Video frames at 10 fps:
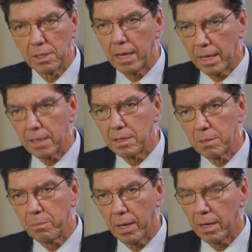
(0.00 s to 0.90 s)
as it had in
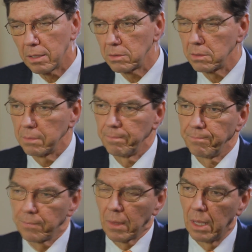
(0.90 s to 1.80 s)
the past.
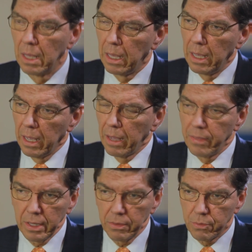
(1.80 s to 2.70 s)

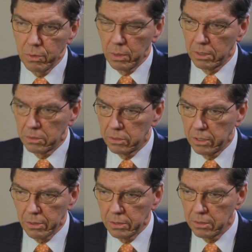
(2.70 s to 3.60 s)
And then through a
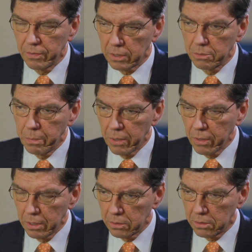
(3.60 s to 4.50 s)
series of
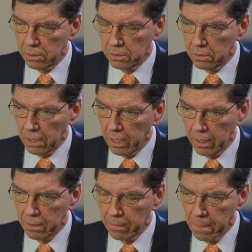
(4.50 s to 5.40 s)
experiences,
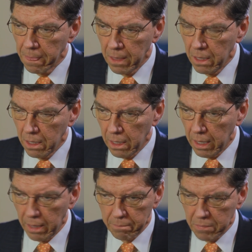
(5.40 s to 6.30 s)
I
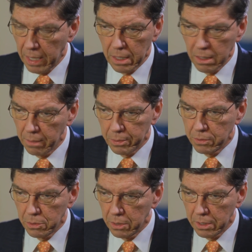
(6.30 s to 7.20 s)
had an
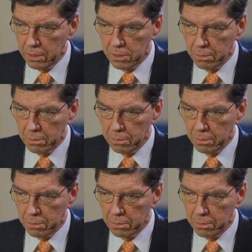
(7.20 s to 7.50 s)
opportunity